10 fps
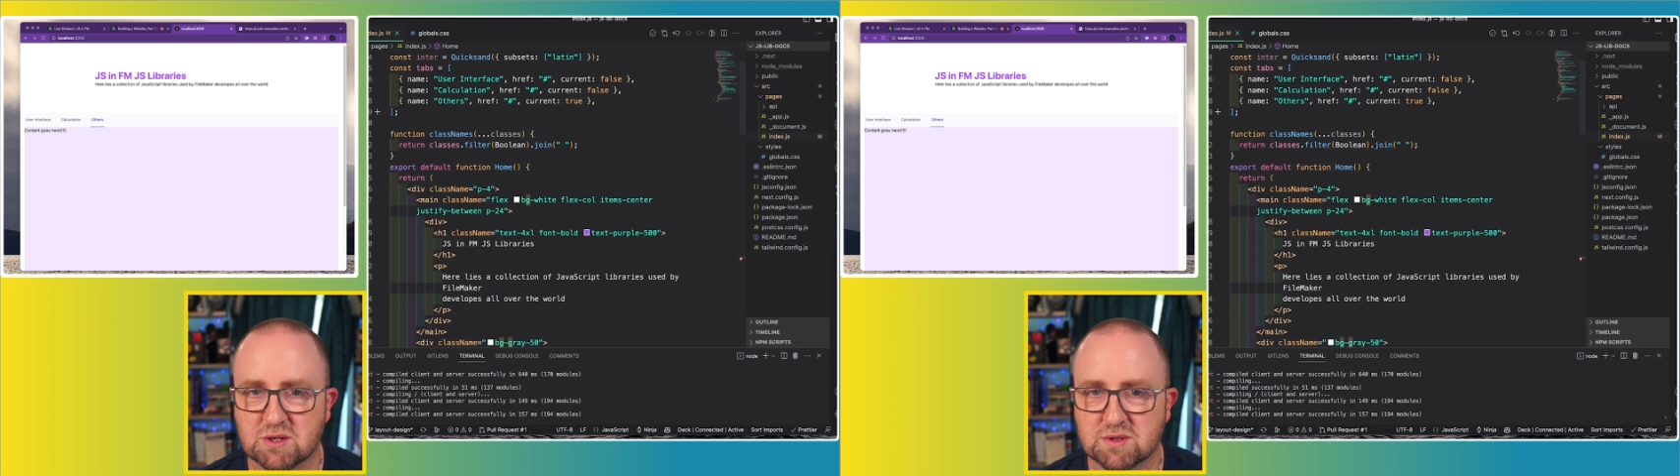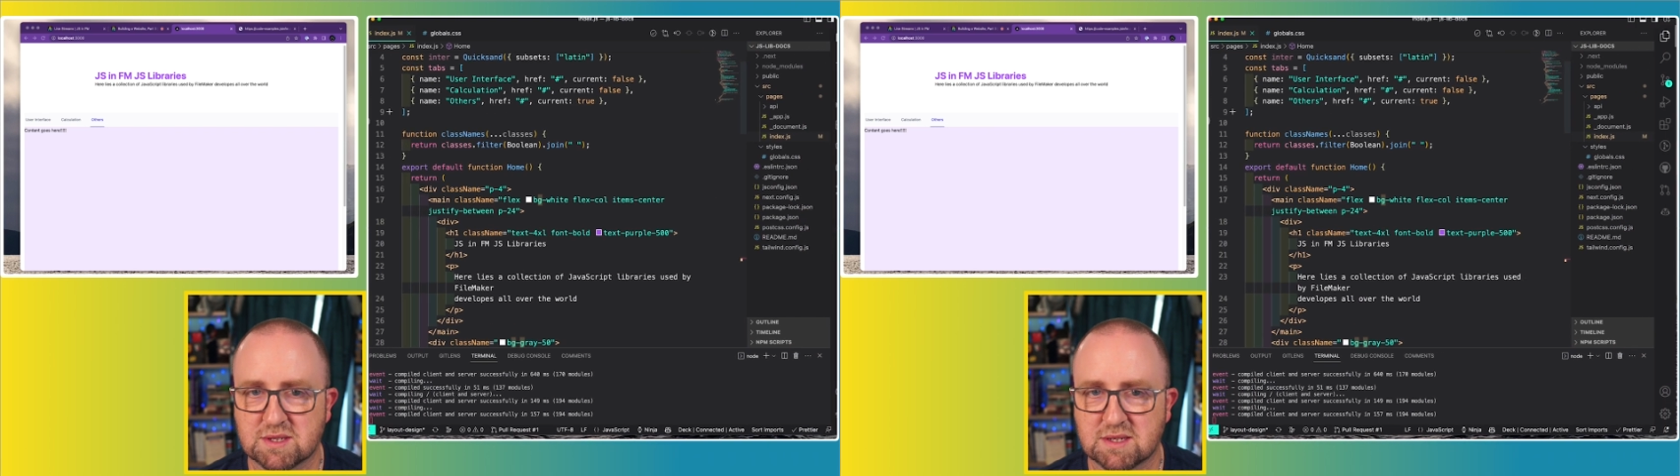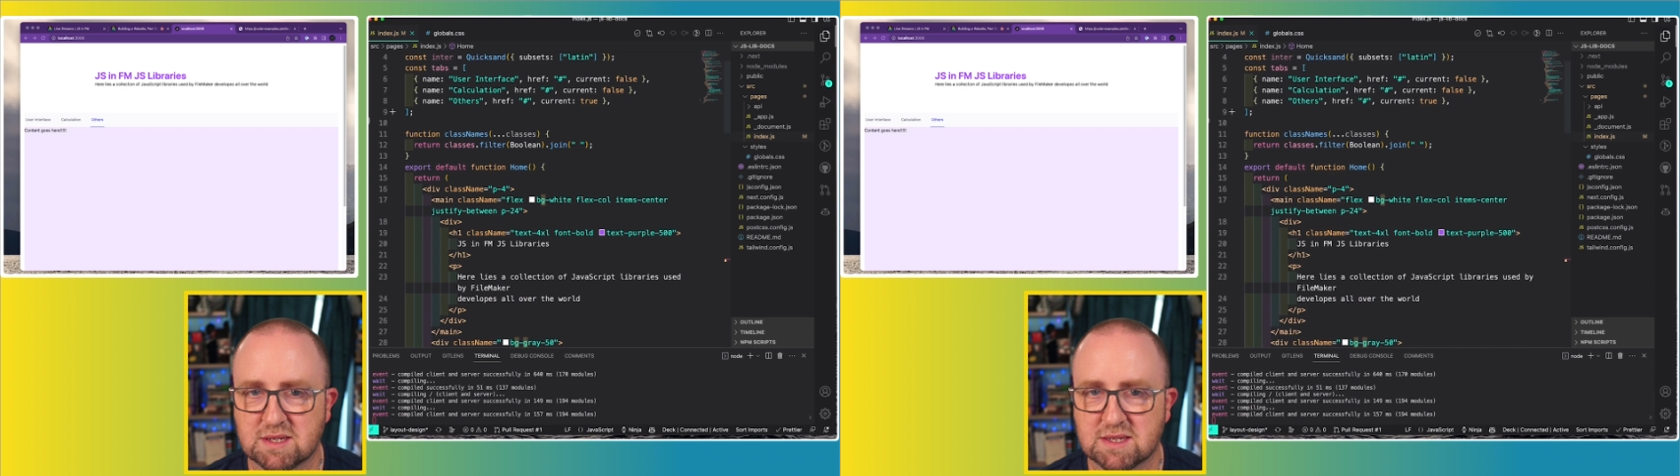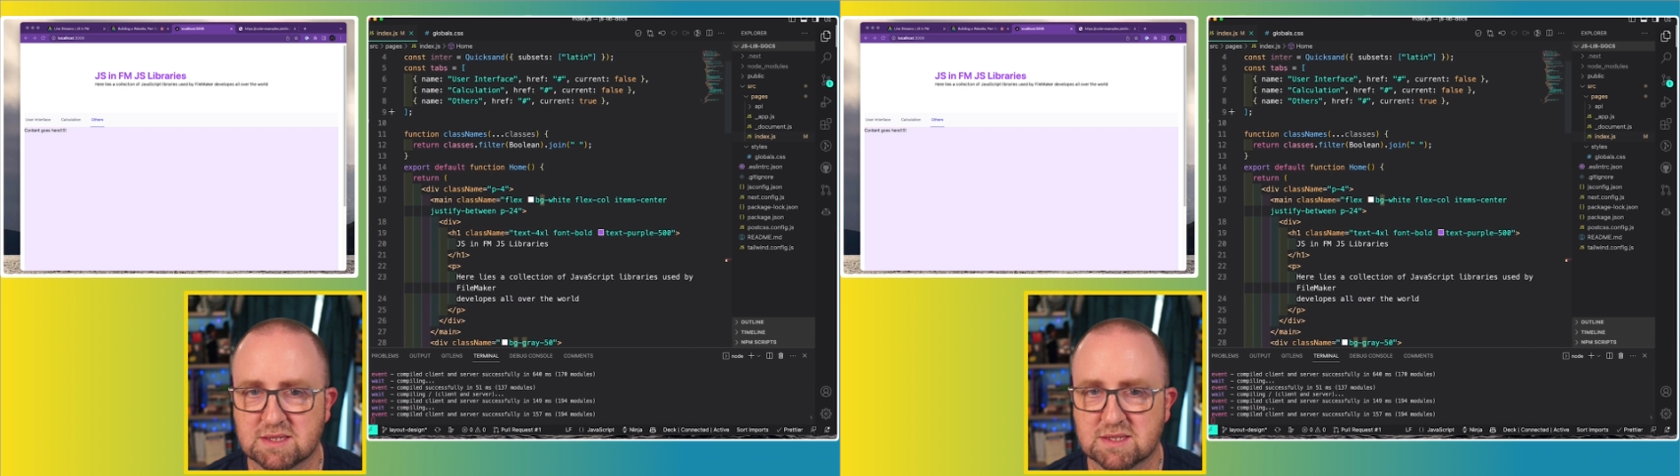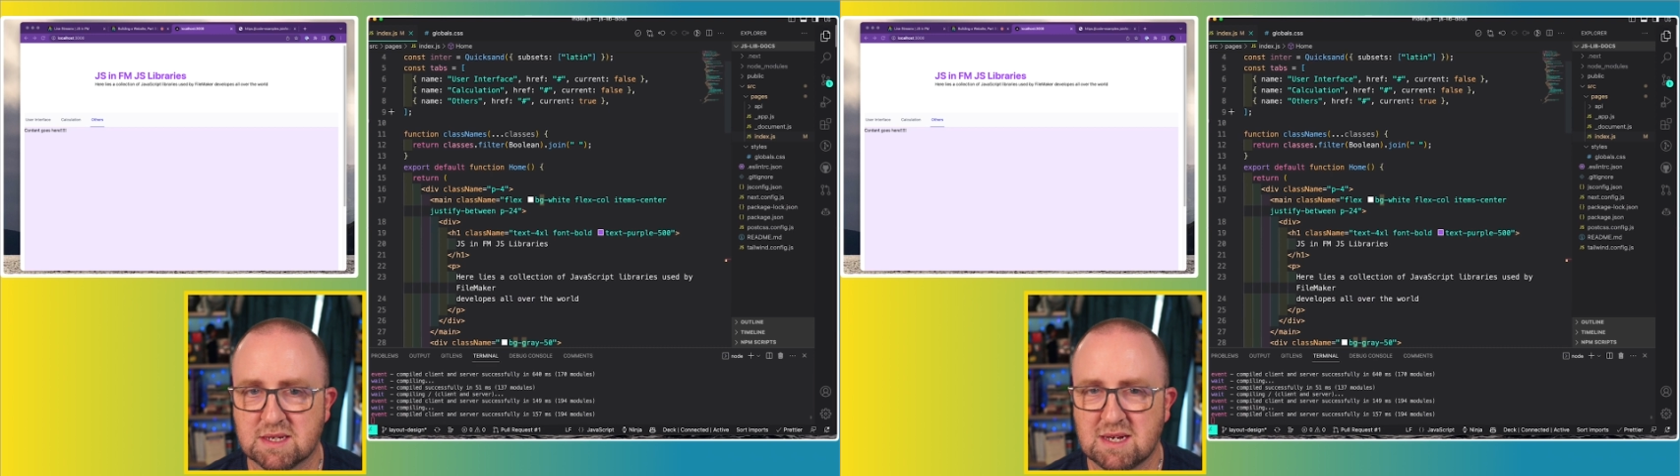So it's a
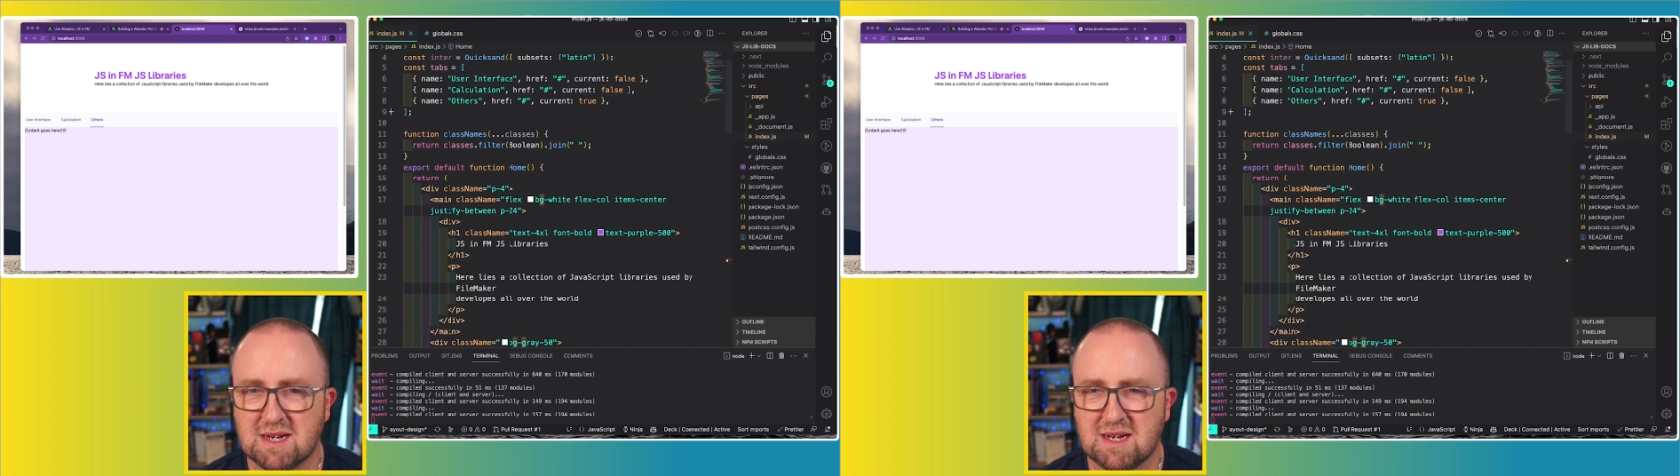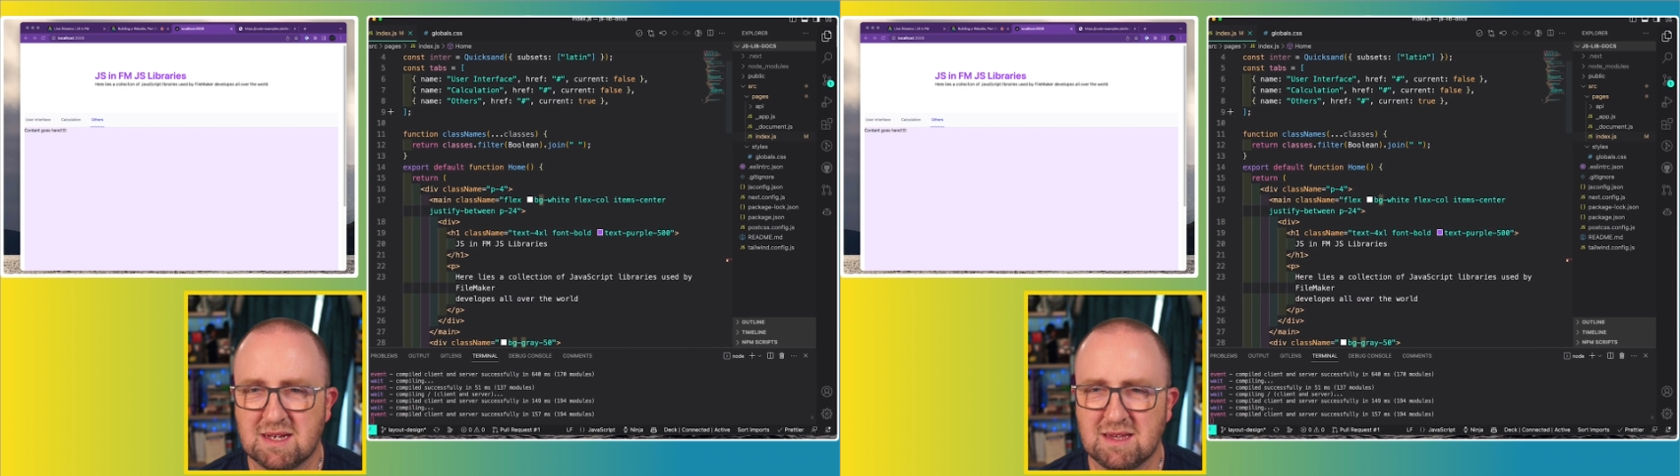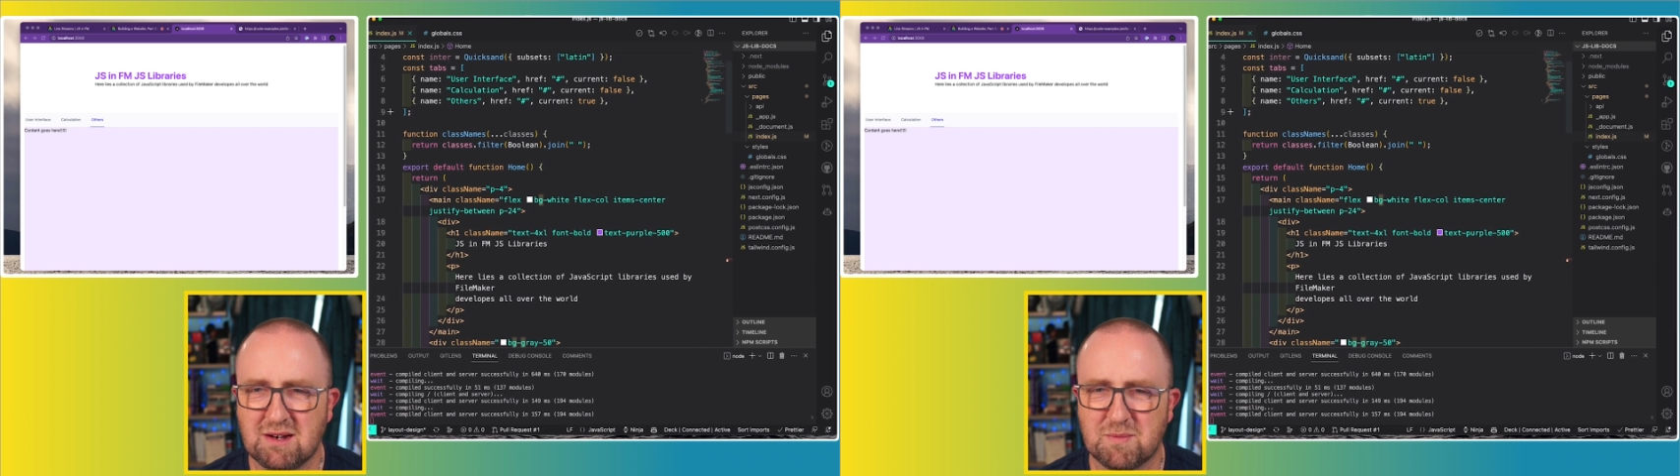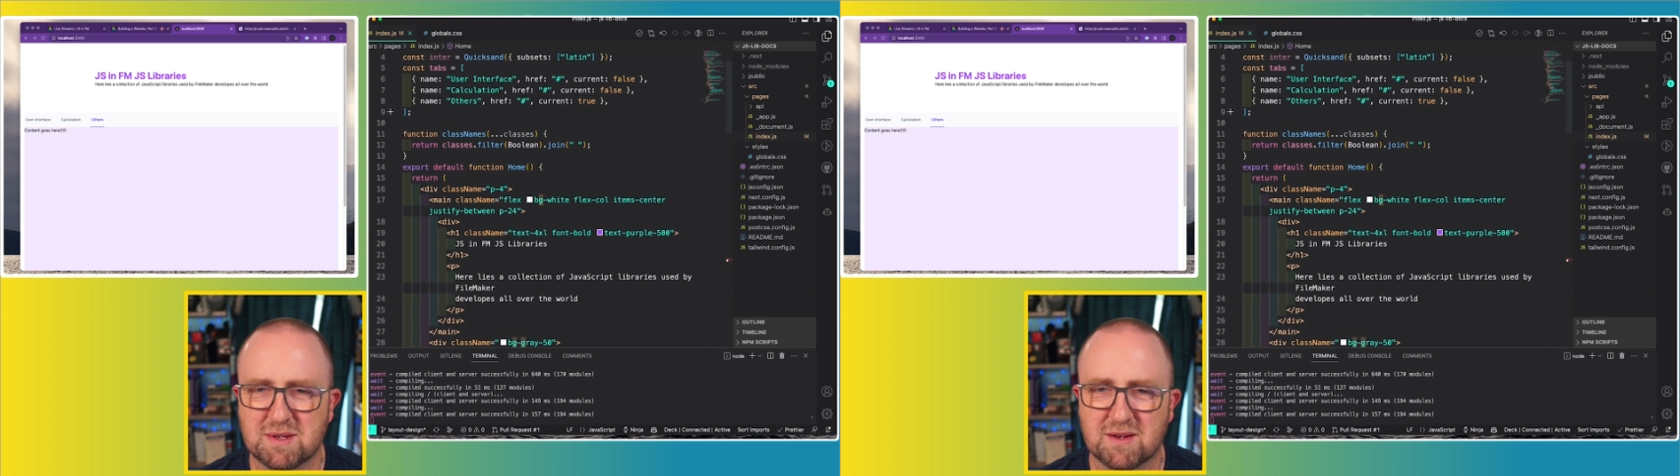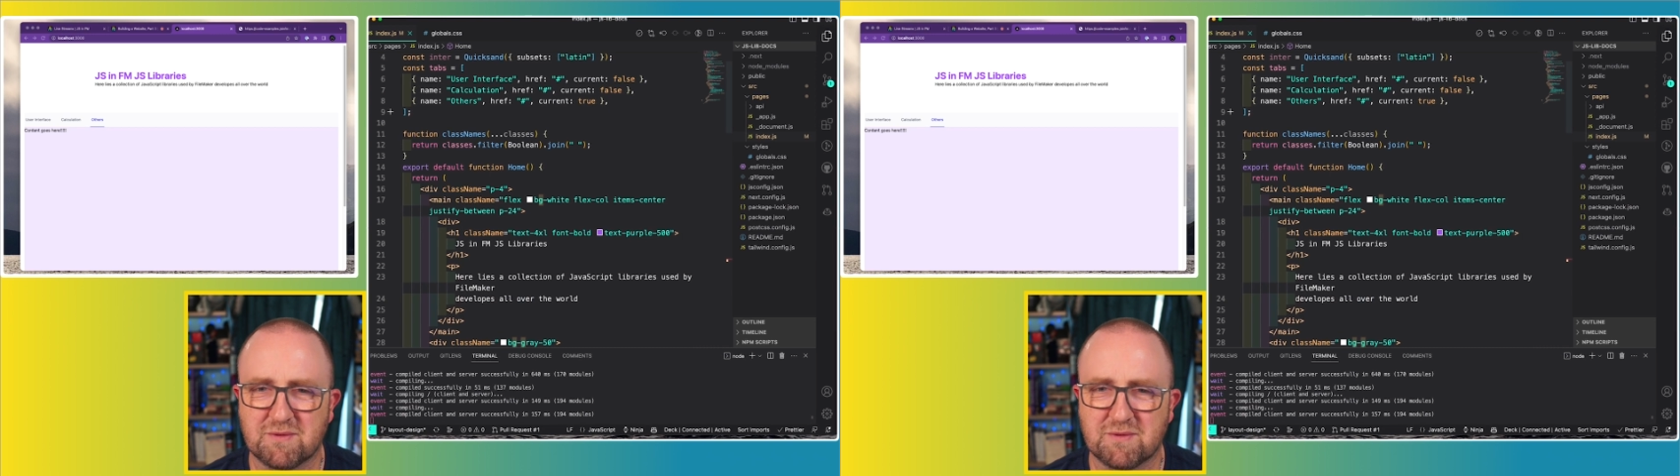little bit